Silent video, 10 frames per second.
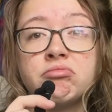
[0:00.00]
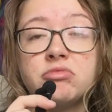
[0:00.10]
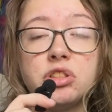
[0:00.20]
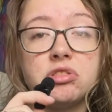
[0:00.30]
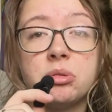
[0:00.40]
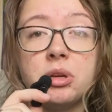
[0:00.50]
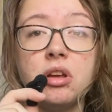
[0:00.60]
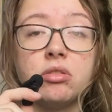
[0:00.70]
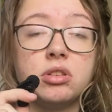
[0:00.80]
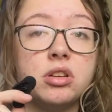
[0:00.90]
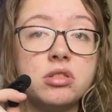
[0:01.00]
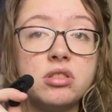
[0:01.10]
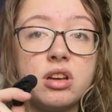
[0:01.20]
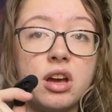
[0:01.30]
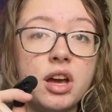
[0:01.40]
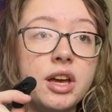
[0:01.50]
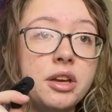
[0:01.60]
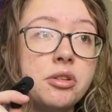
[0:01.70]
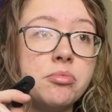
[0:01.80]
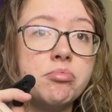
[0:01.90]
just let me know, because
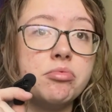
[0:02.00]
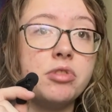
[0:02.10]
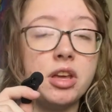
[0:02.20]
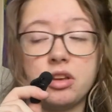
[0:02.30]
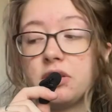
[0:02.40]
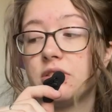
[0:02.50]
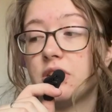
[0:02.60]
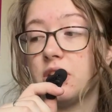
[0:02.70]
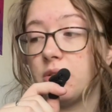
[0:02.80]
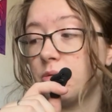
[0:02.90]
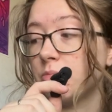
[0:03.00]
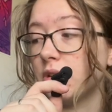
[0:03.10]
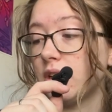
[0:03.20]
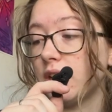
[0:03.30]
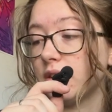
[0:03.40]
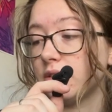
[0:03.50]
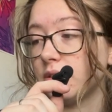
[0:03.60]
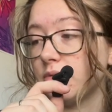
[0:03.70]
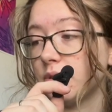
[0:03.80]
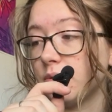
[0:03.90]
I think it's cute, but I
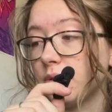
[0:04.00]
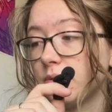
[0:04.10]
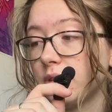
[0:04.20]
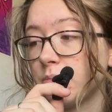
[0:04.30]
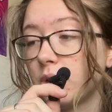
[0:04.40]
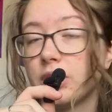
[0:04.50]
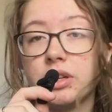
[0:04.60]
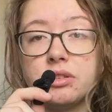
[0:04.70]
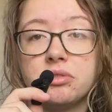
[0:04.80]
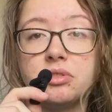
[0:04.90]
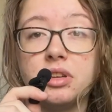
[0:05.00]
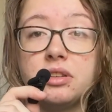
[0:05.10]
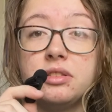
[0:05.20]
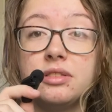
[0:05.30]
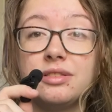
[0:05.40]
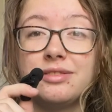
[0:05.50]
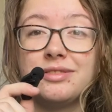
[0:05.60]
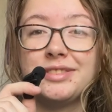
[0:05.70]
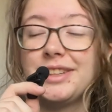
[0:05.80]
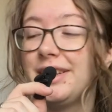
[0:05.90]
also don't know what the market says.
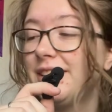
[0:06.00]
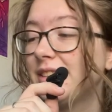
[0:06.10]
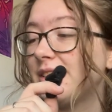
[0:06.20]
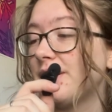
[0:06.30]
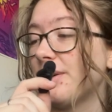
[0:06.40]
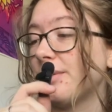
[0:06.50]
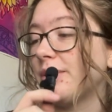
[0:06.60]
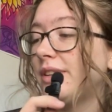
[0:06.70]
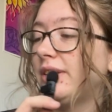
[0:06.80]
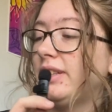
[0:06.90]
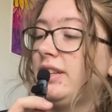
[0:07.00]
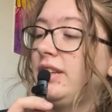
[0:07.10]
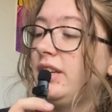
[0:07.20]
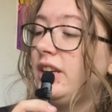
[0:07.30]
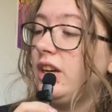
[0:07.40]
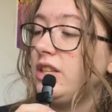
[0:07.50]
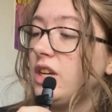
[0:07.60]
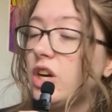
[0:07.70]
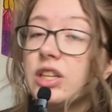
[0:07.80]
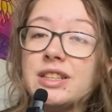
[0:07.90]
So
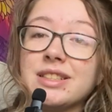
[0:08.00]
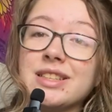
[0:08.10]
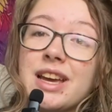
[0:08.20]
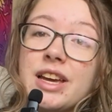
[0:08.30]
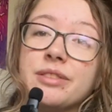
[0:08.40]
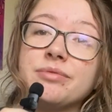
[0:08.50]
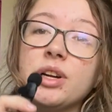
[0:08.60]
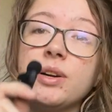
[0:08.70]
hard to say,